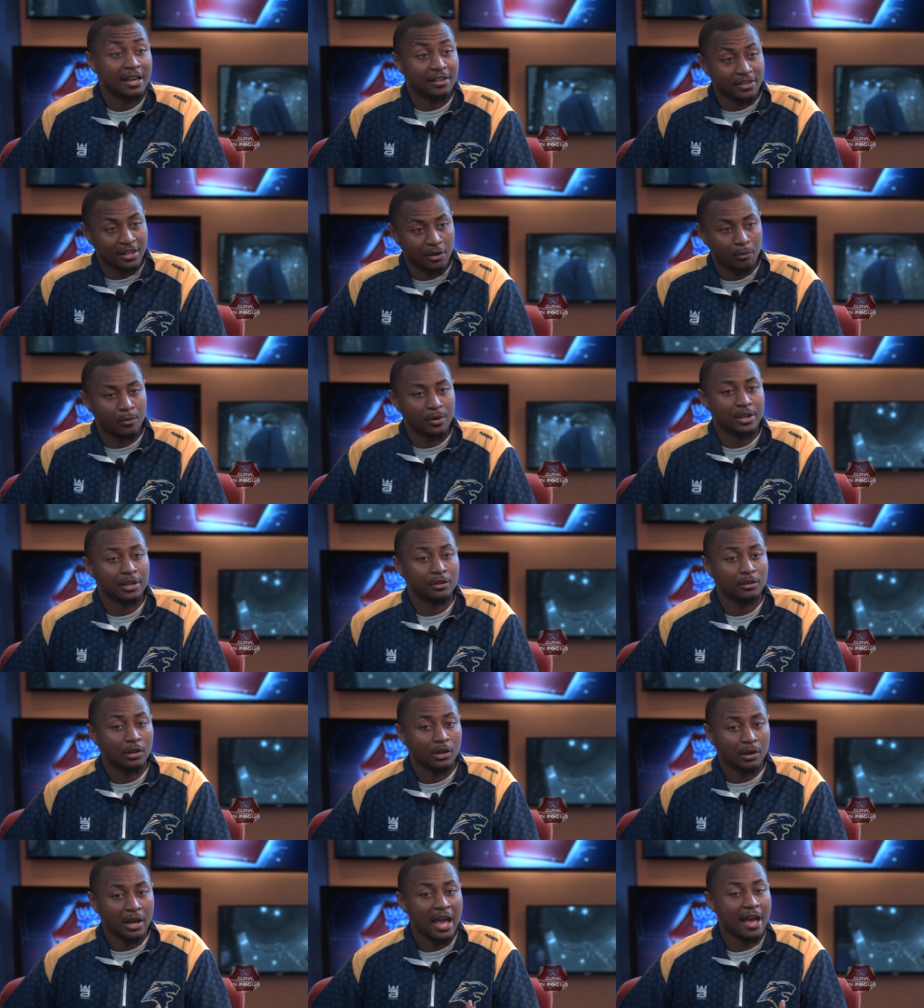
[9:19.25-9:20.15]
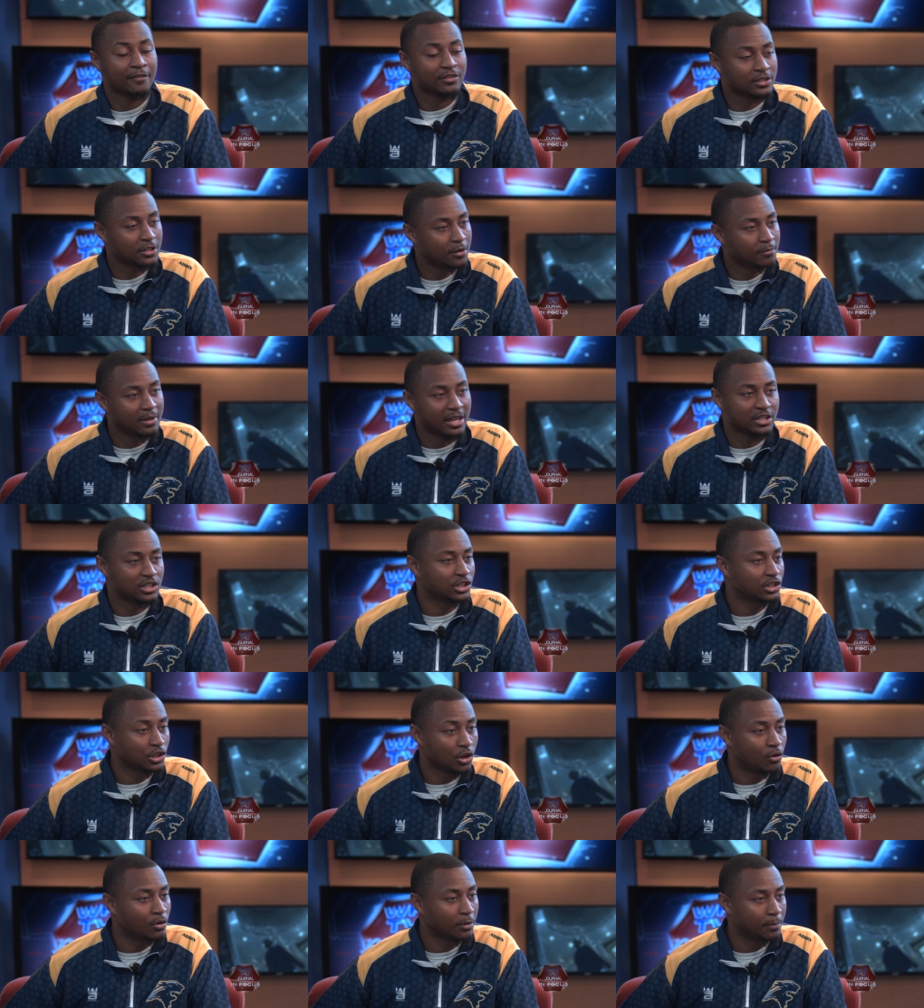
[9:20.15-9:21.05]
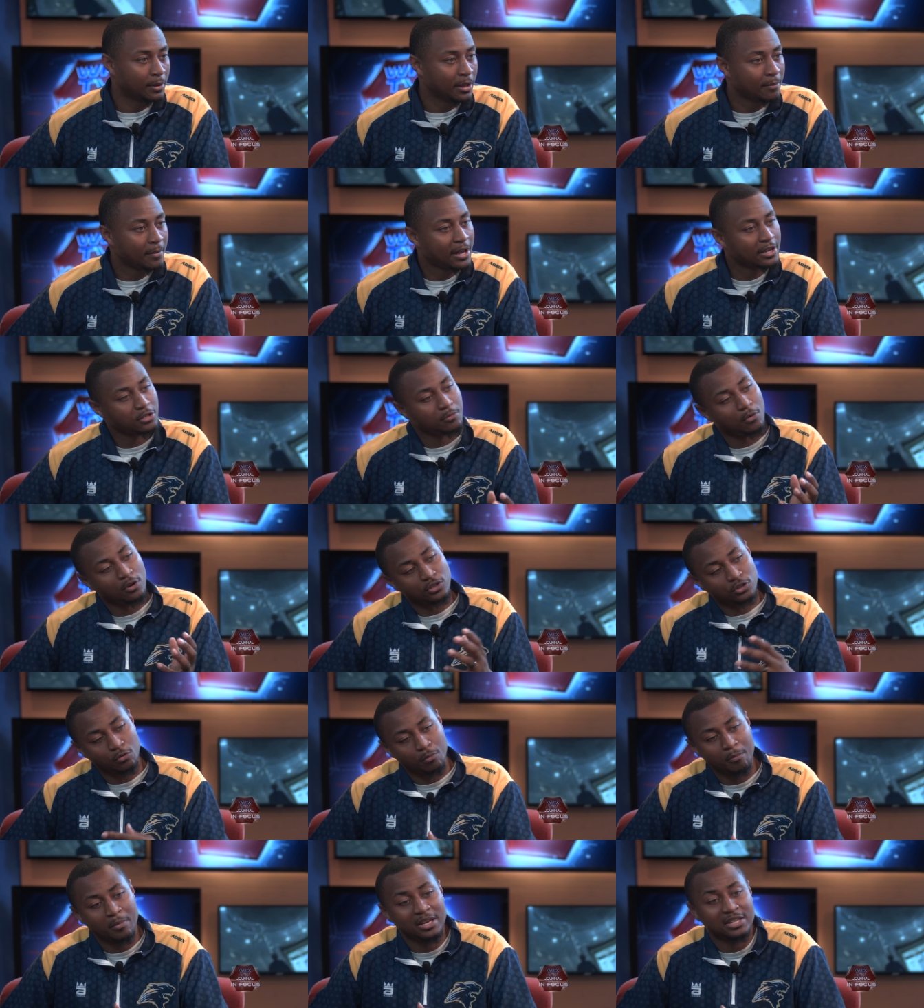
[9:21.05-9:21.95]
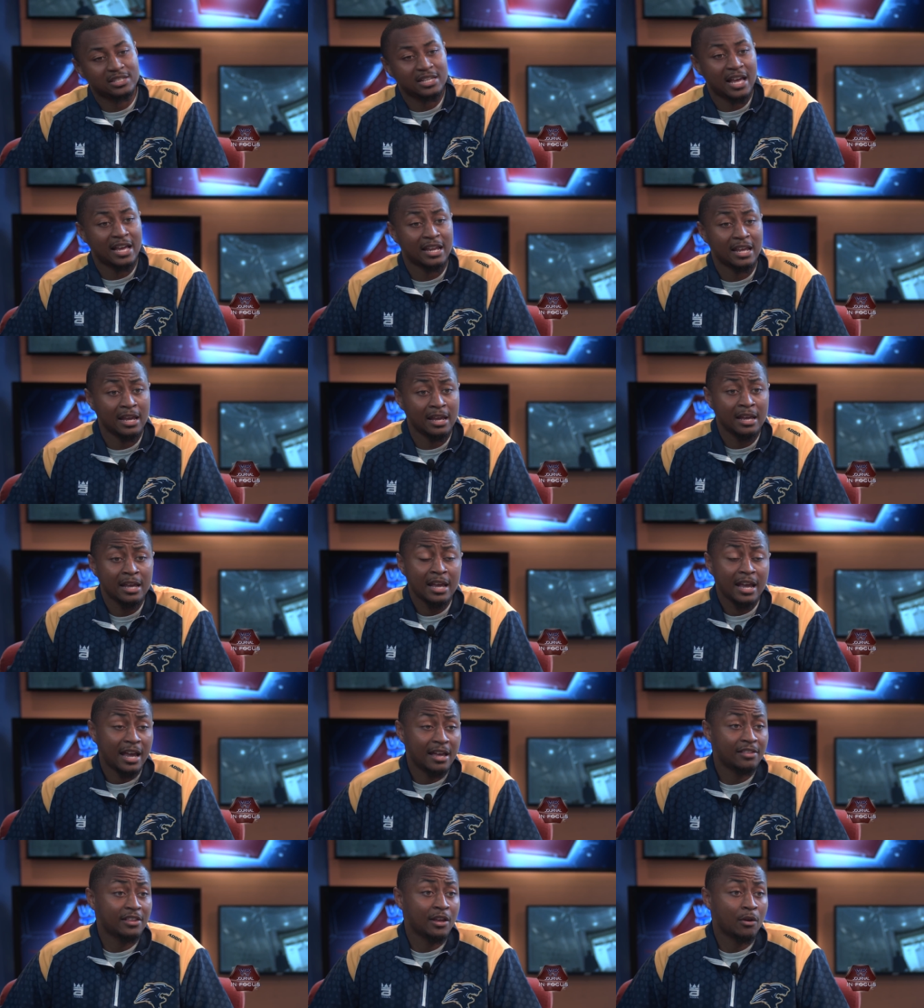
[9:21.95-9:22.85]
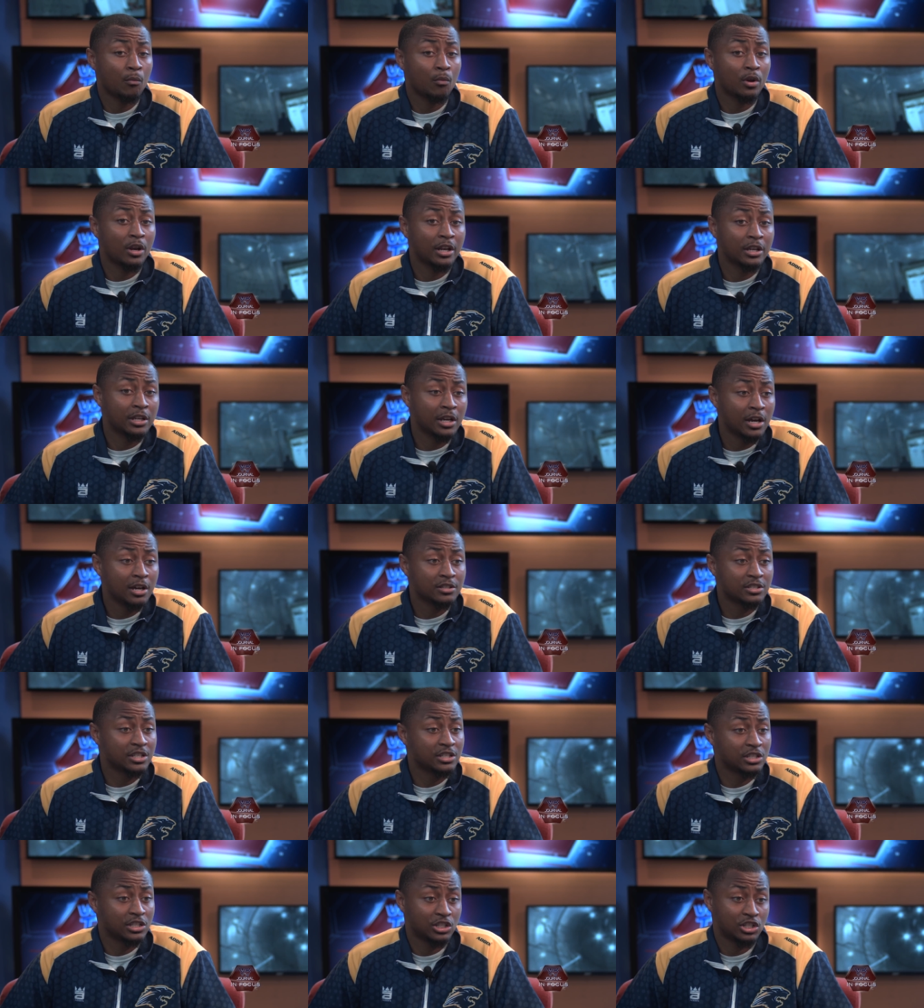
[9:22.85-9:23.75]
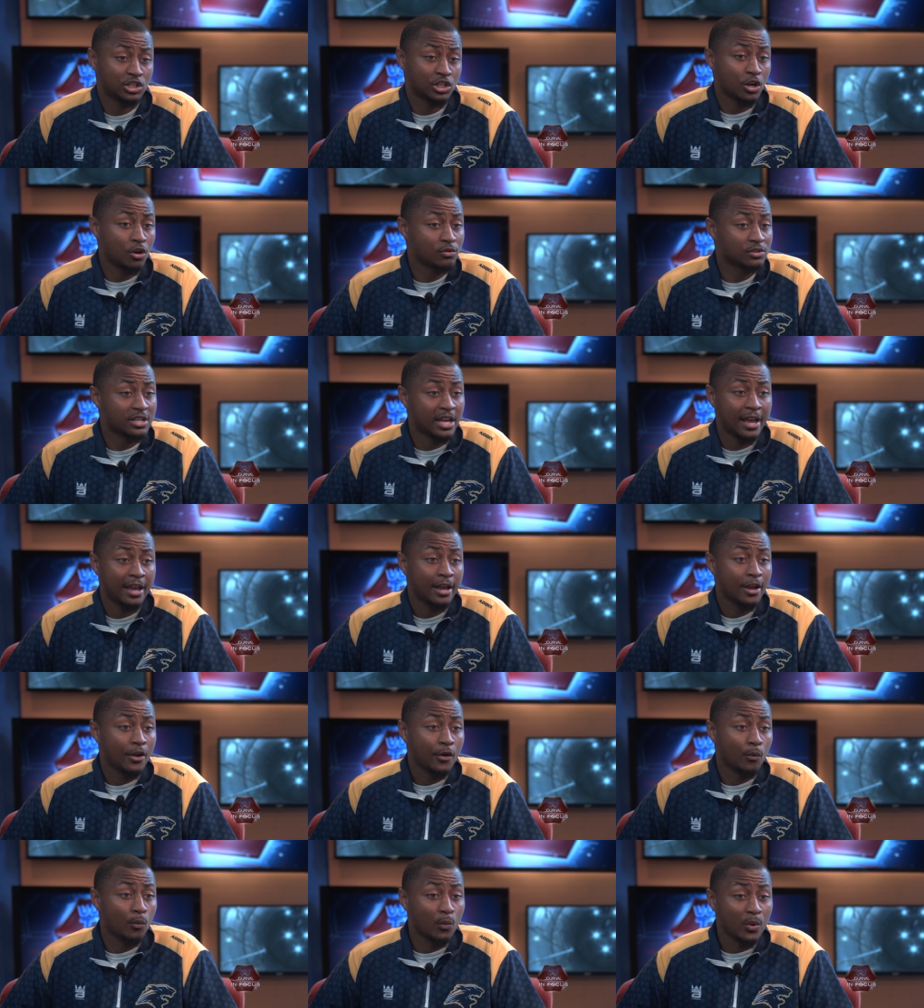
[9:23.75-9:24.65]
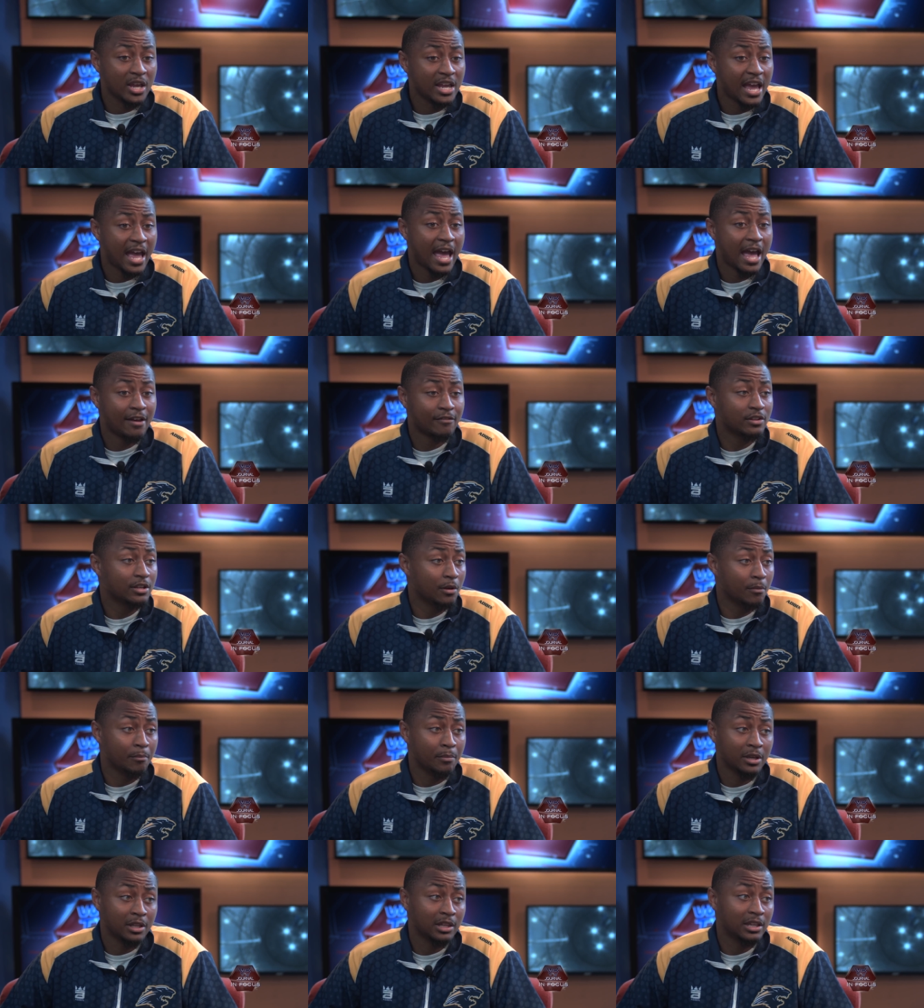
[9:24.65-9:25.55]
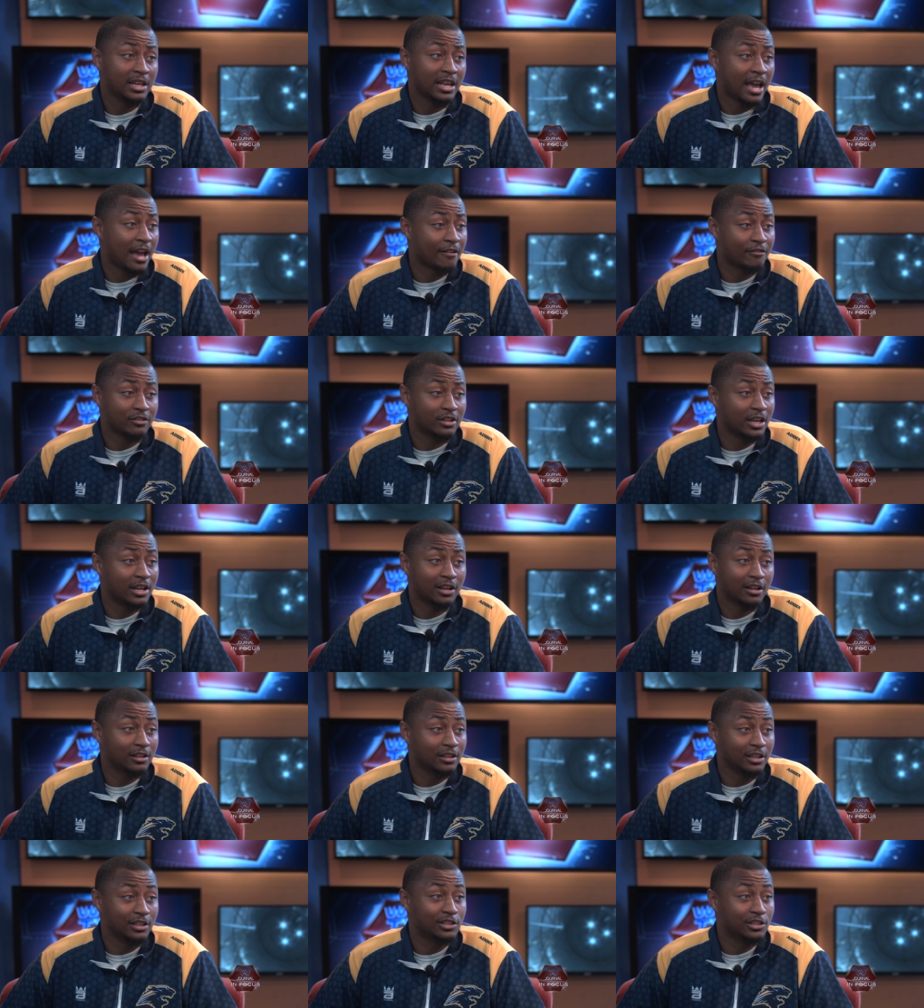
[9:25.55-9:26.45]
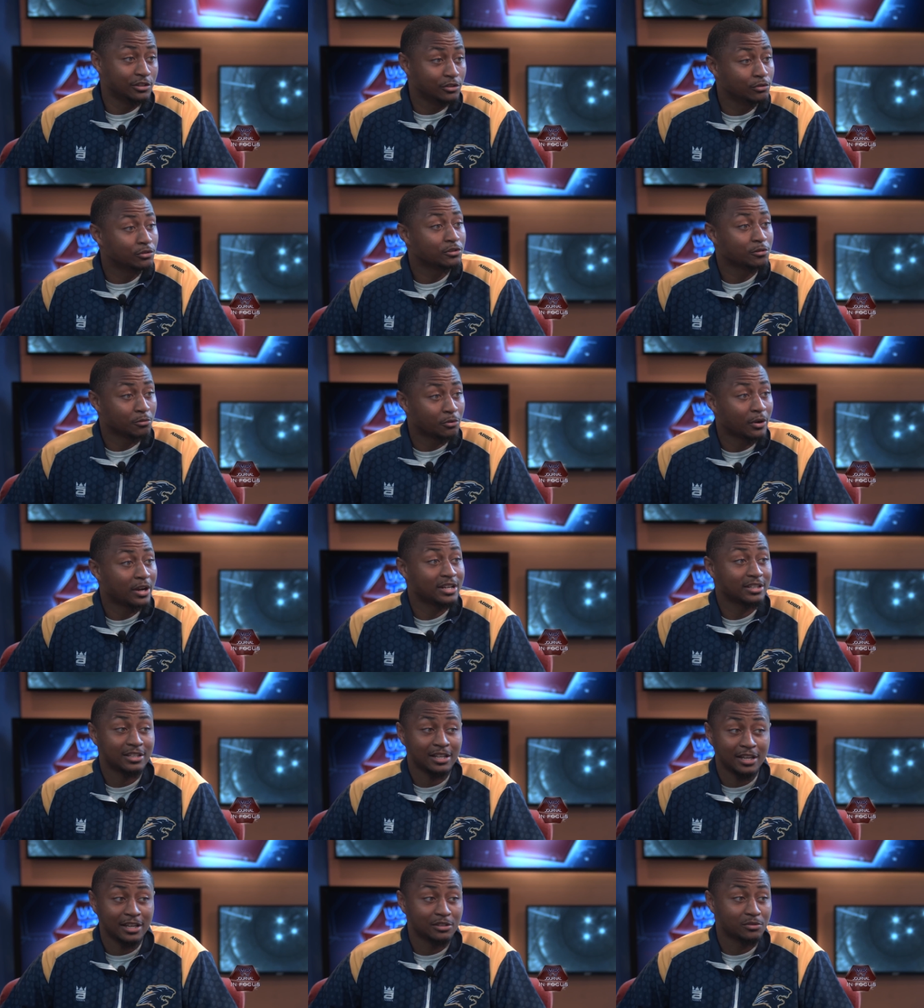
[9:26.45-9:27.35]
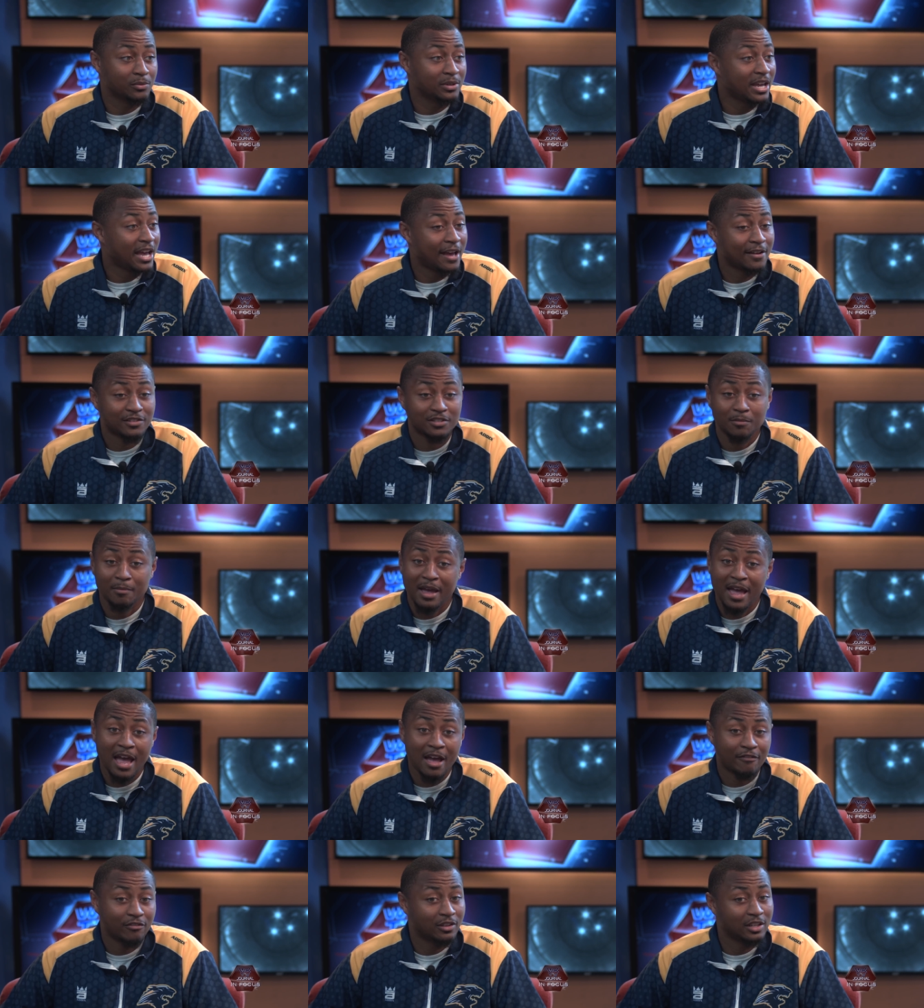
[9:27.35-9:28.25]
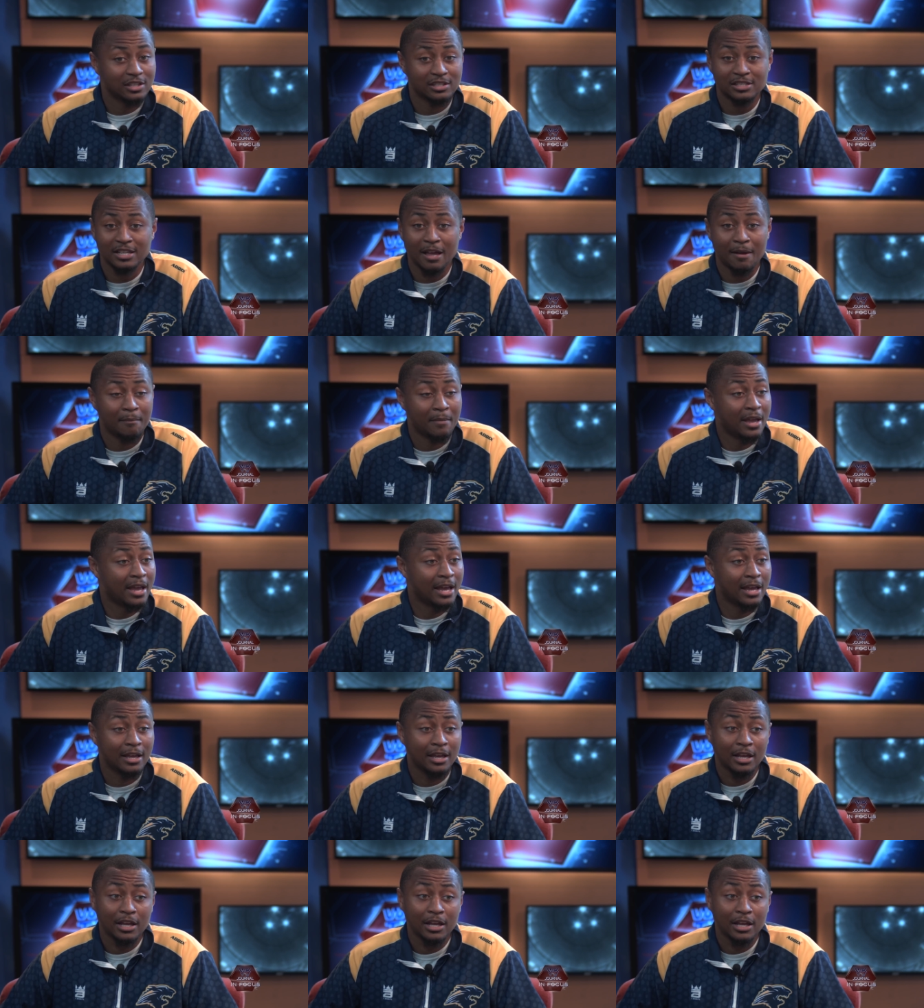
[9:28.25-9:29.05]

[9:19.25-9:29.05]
and then we have some that just only play basketball. So mix that in, and then what it does is it shows that we have the ability athletically to do some great things. We have some athletes that man